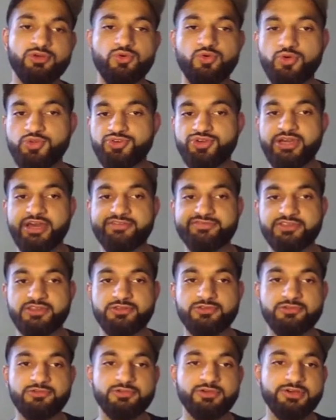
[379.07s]
All you have to
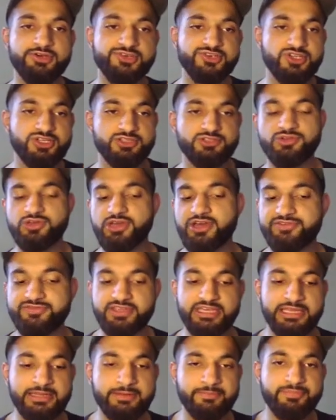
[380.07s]
do is you have
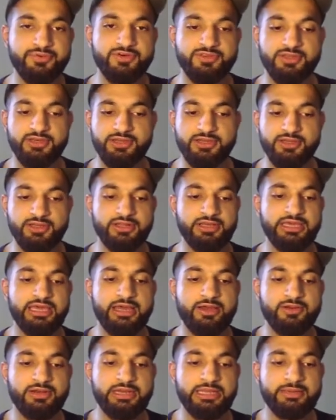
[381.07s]
to input the
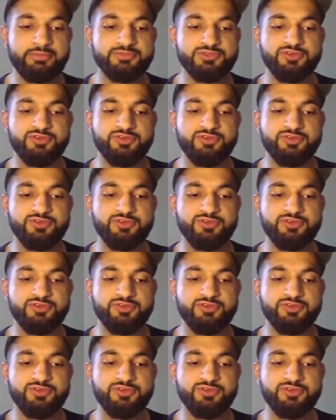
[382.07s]
account name.